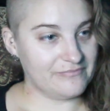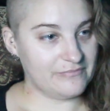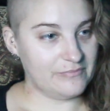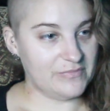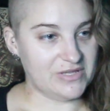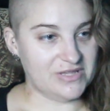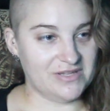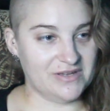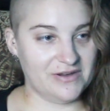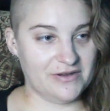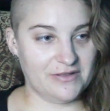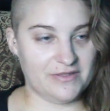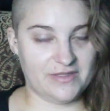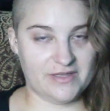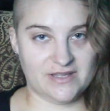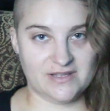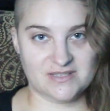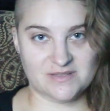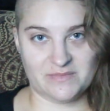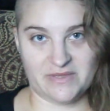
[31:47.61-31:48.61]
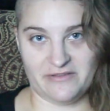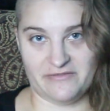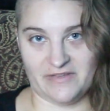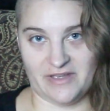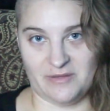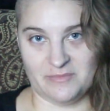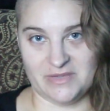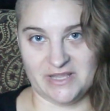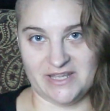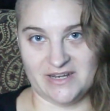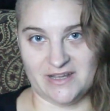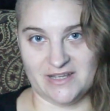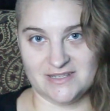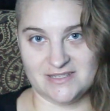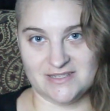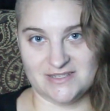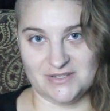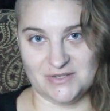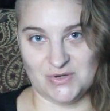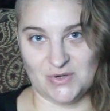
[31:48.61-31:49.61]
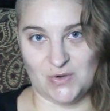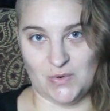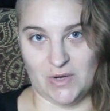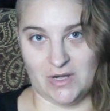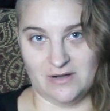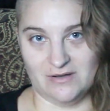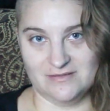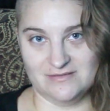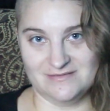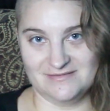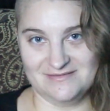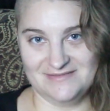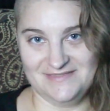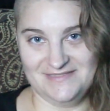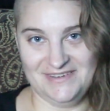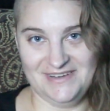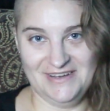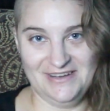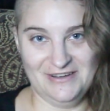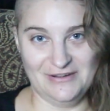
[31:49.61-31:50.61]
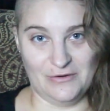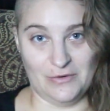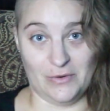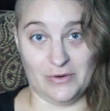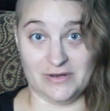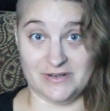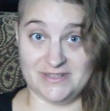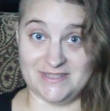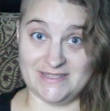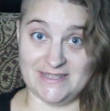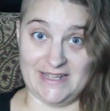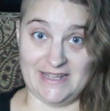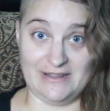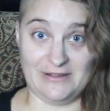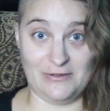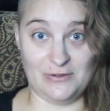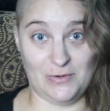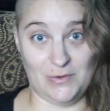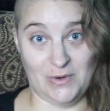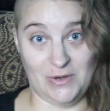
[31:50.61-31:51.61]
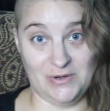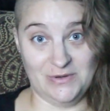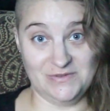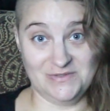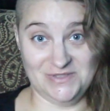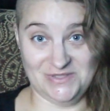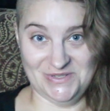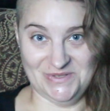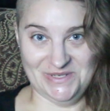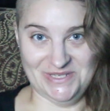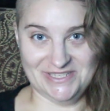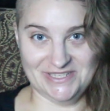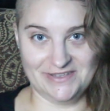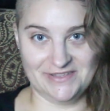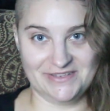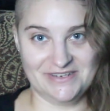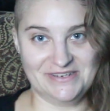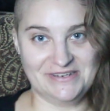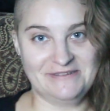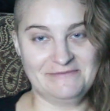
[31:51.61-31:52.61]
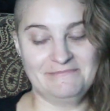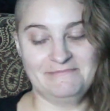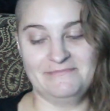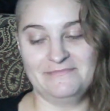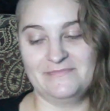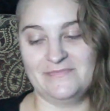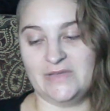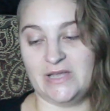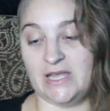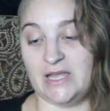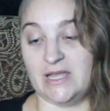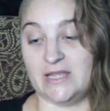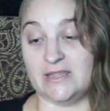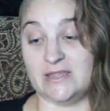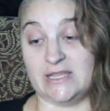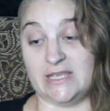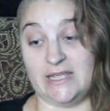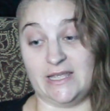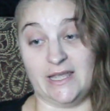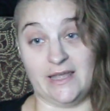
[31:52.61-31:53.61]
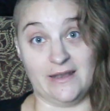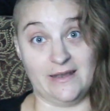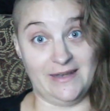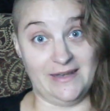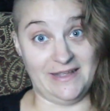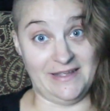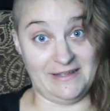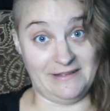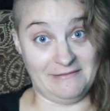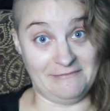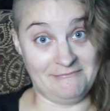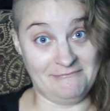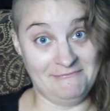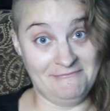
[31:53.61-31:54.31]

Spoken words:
But there are things my family and I still quote, or sing quote to each other, and the ending.